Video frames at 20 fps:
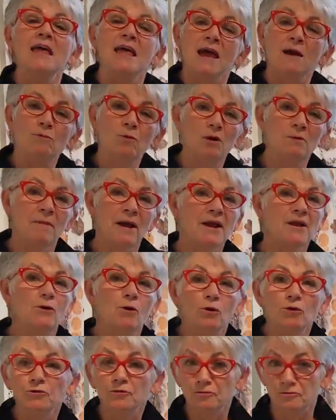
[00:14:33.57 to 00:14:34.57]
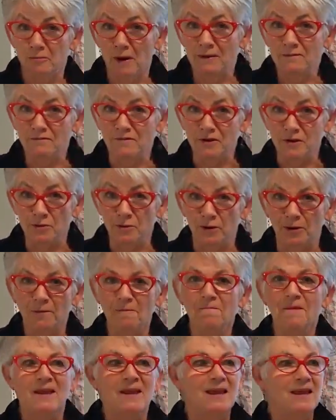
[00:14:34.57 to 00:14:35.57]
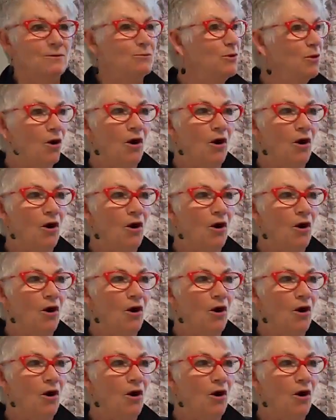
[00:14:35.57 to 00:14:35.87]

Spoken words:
And one of my goals for my viewer with